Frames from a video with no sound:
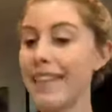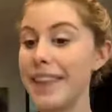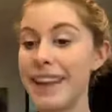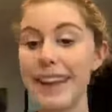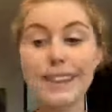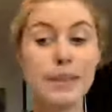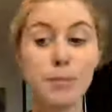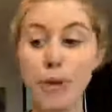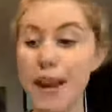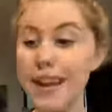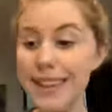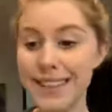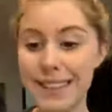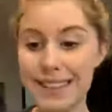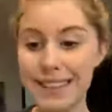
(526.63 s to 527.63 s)
They get spread
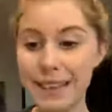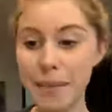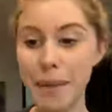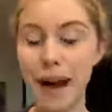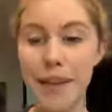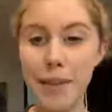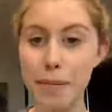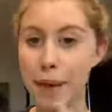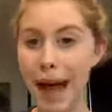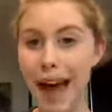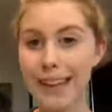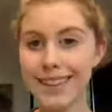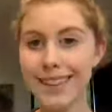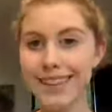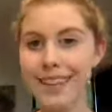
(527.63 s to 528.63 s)
easily by the
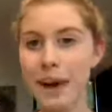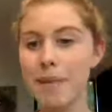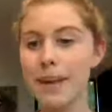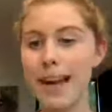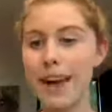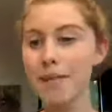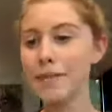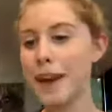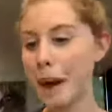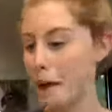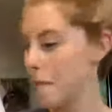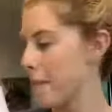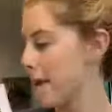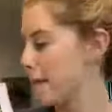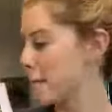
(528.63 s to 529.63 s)
bats coming out of
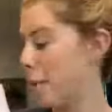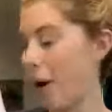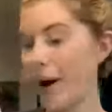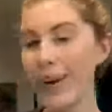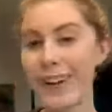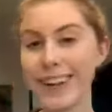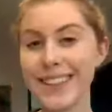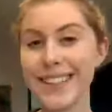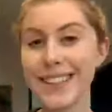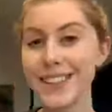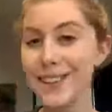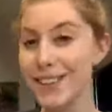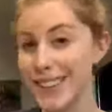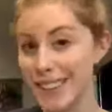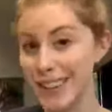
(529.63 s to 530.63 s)
Yarra Bend Park, and so
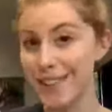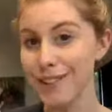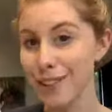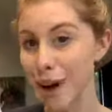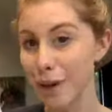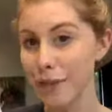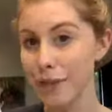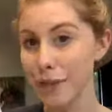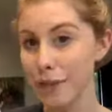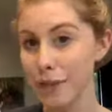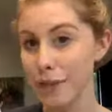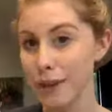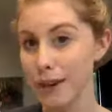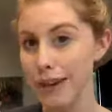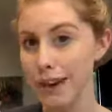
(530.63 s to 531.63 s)
you see a lot of them
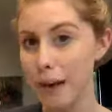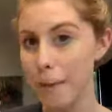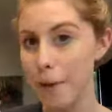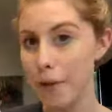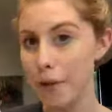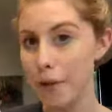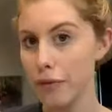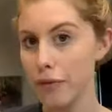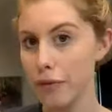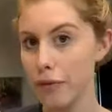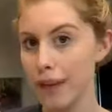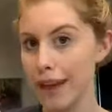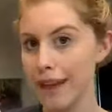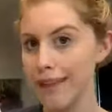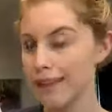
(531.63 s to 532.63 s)
springing up all over the
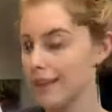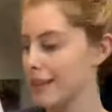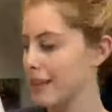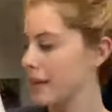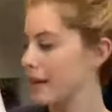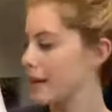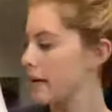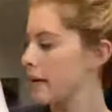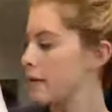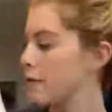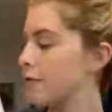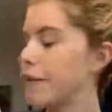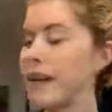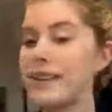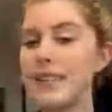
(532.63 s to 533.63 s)
place.
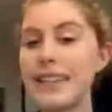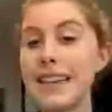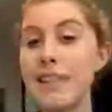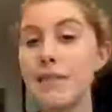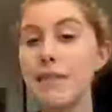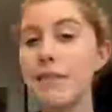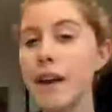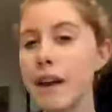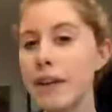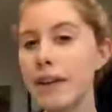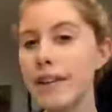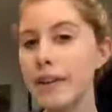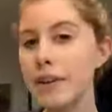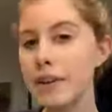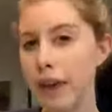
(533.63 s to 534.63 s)
Figs need
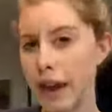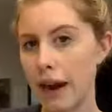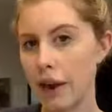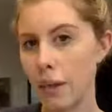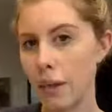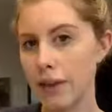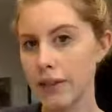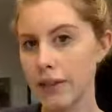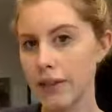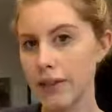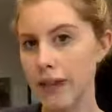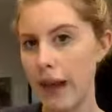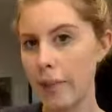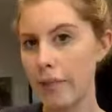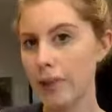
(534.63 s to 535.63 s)
very little care once
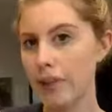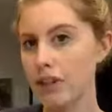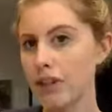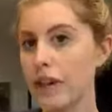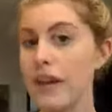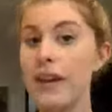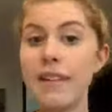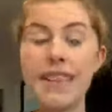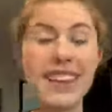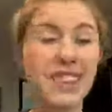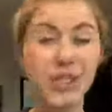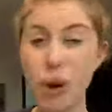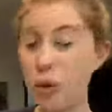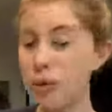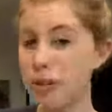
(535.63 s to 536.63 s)
established. They
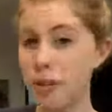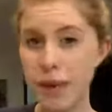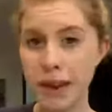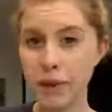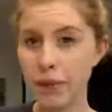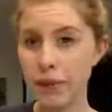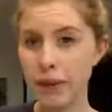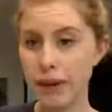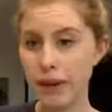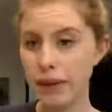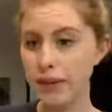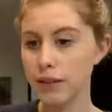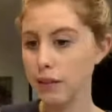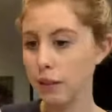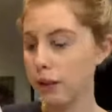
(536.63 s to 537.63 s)
don't demand really
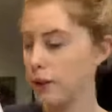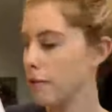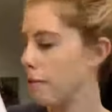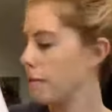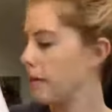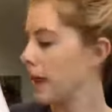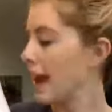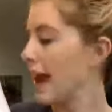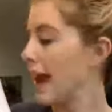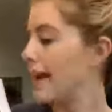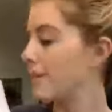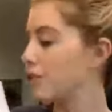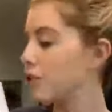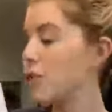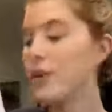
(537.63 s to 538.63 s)
nice soil,
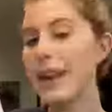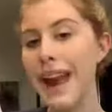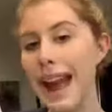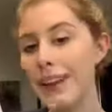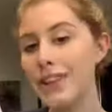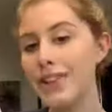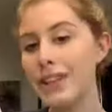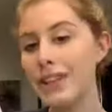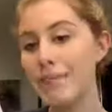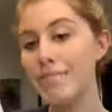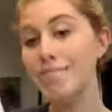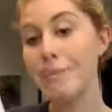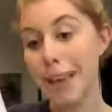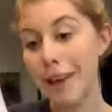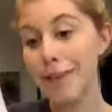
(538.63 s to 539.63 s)
and you can
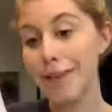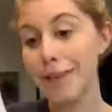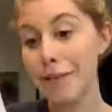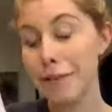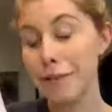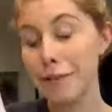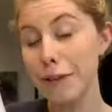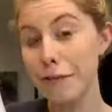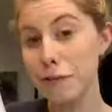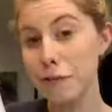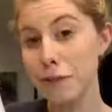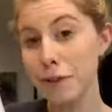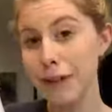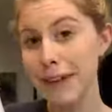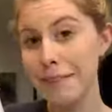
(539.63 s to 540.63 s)
actually get yourself a fig for
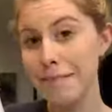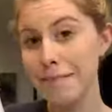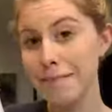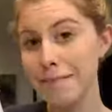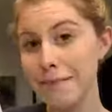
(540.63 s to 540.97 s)
free.